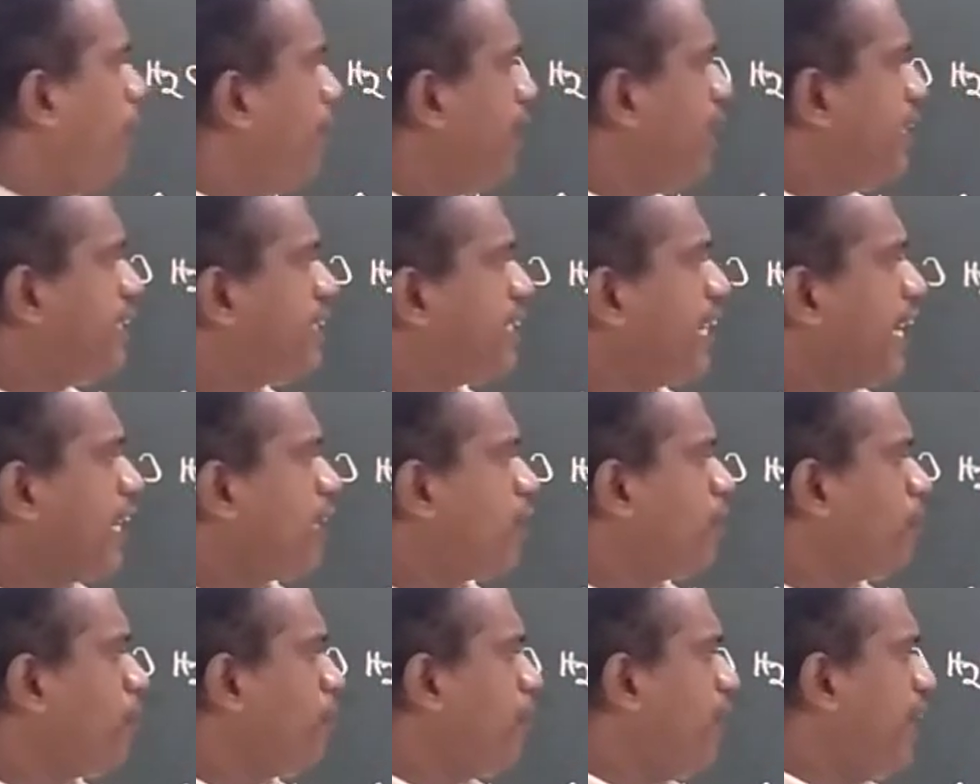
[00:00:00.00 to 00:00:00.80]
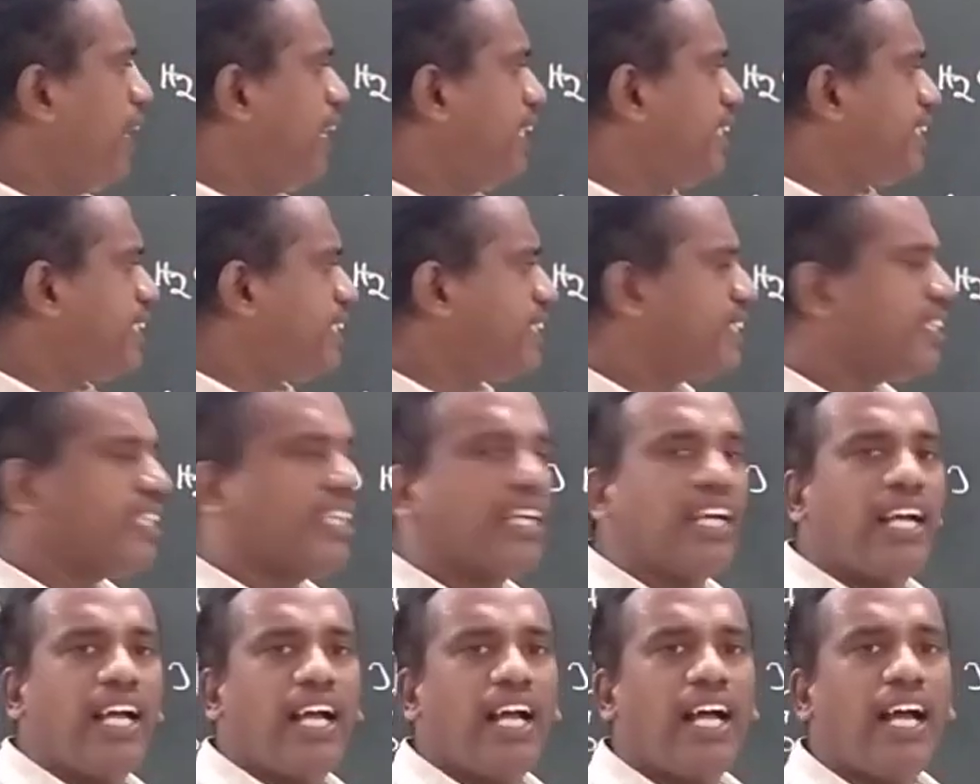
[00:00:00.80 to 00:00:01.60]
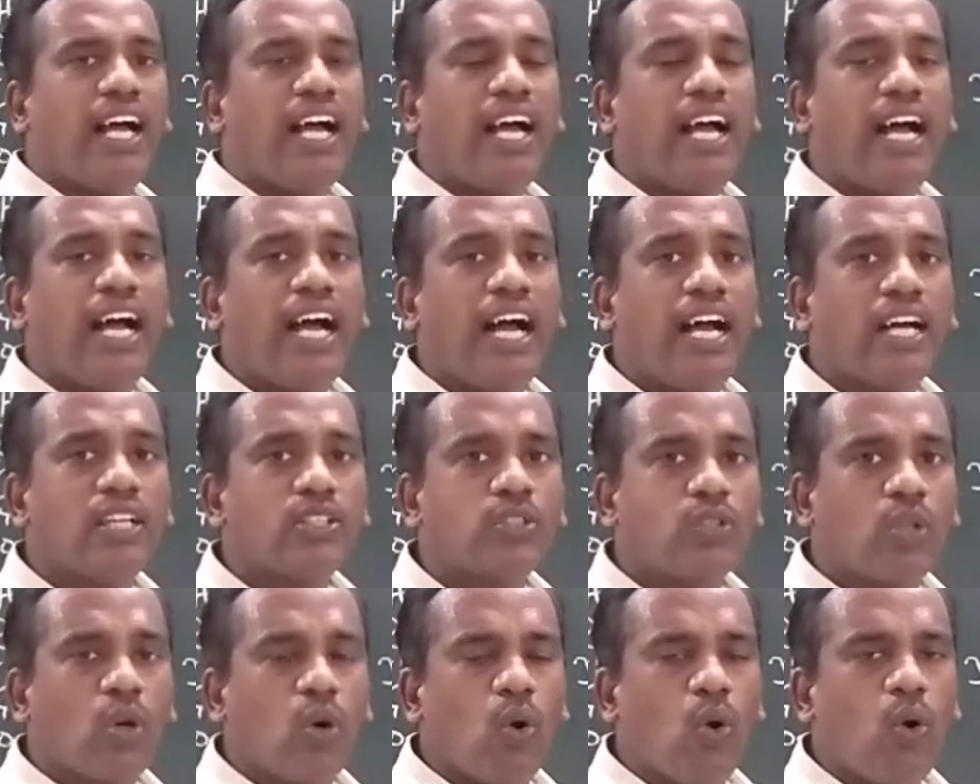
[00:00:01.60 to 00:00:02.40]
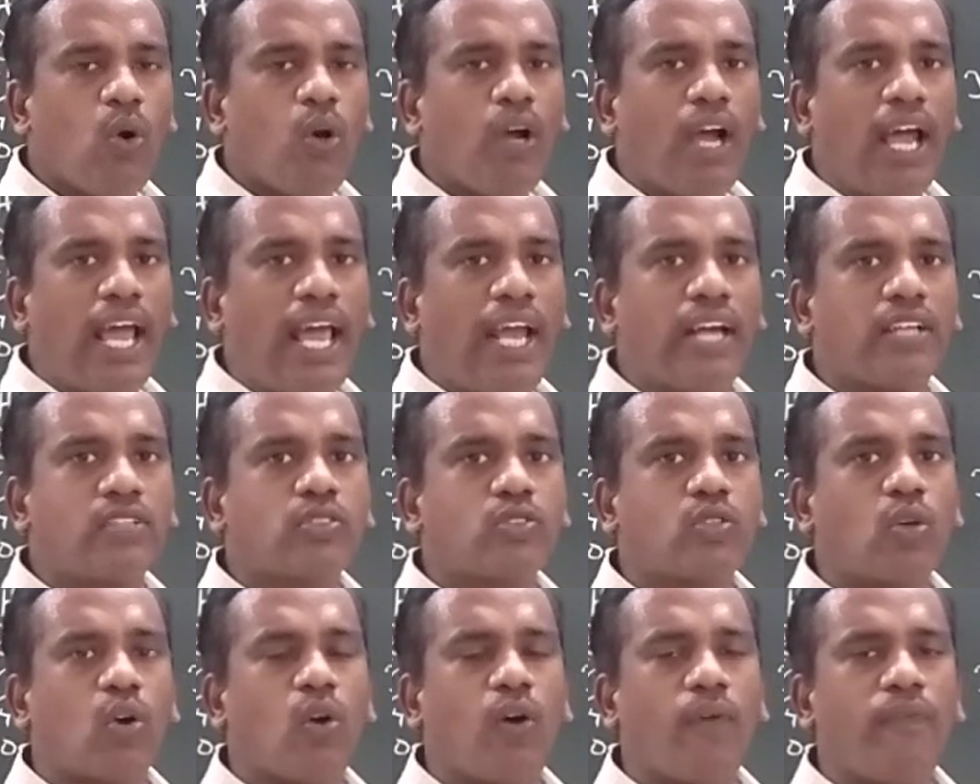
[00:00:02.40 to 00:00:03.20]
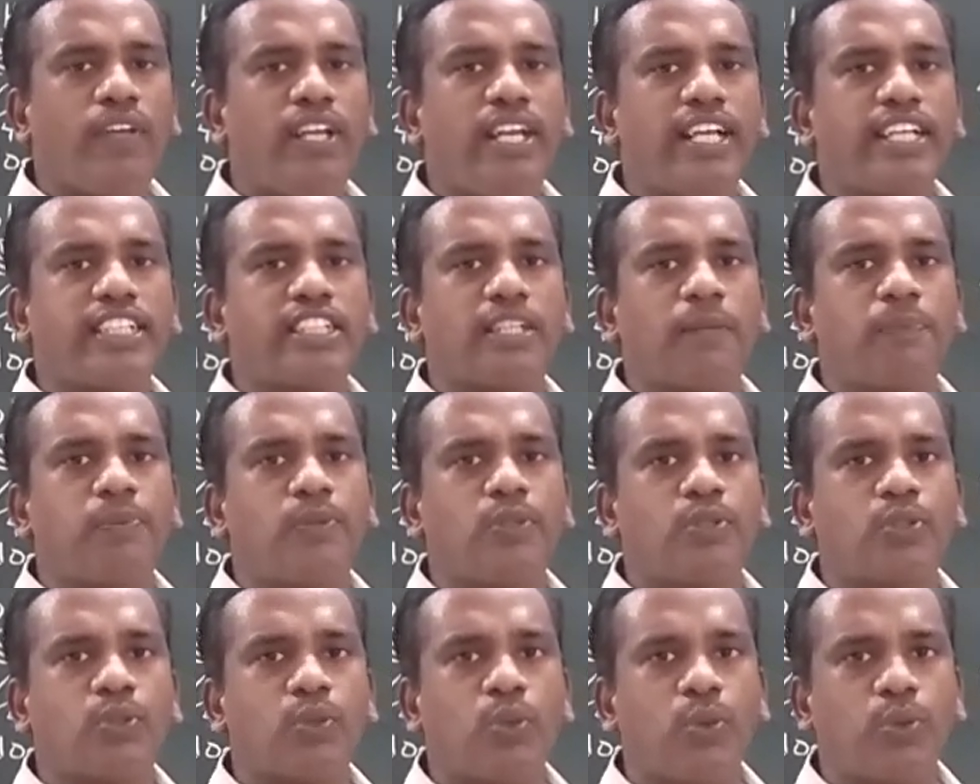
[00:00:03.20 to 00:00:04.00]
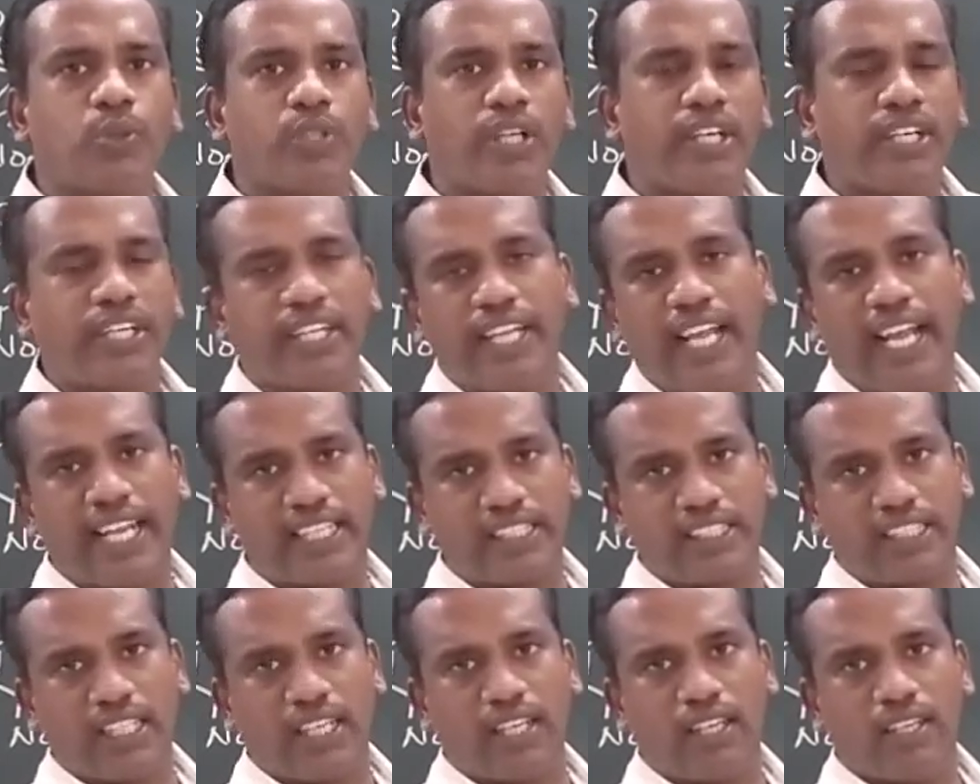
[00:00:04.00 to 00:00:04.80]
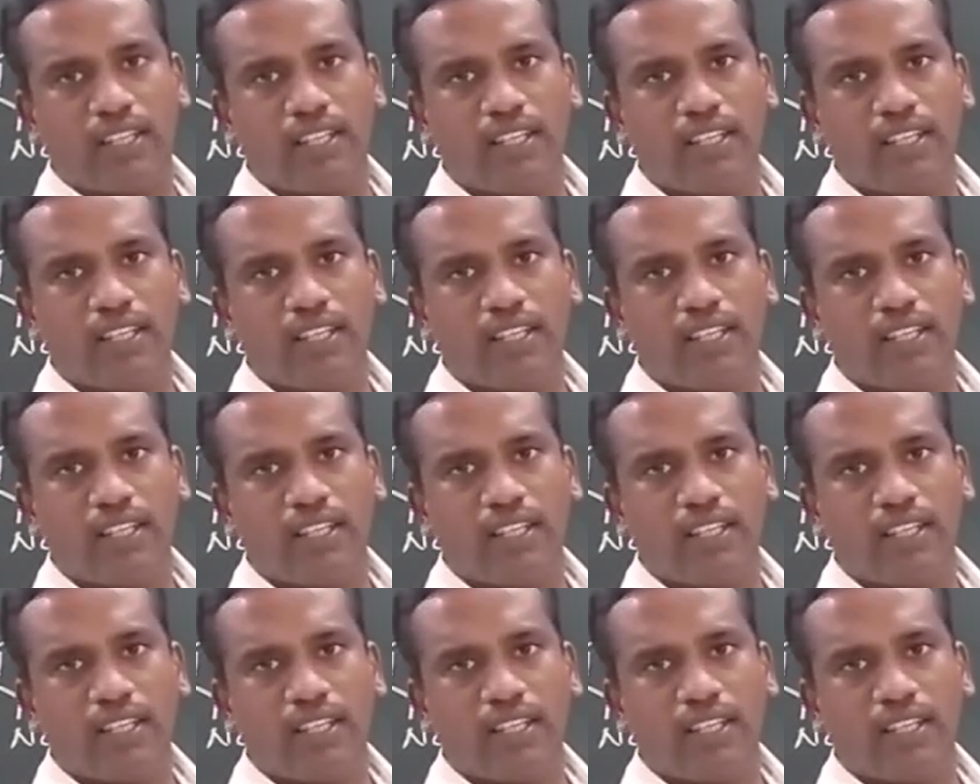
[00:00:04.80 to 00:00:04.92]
be taking place through electrophilic substitution reaction.